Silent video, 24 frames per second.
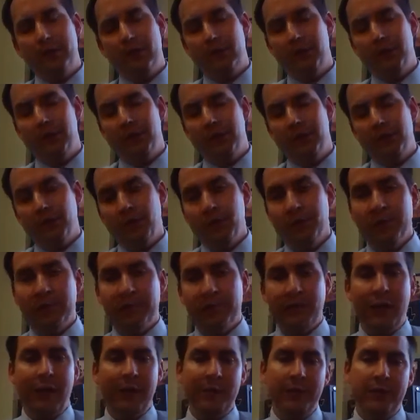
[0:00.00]
doing the film
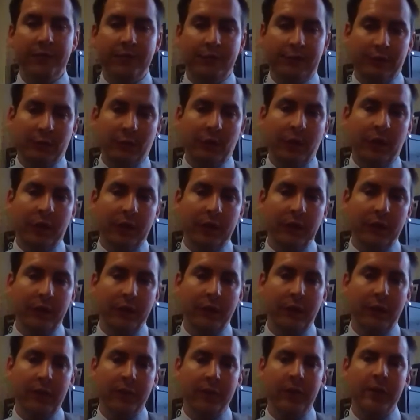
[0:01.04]
assignments and the writing
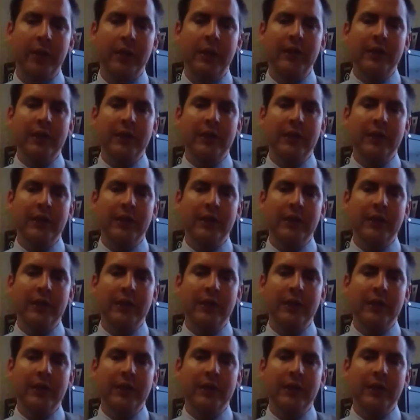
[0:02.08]
assignment,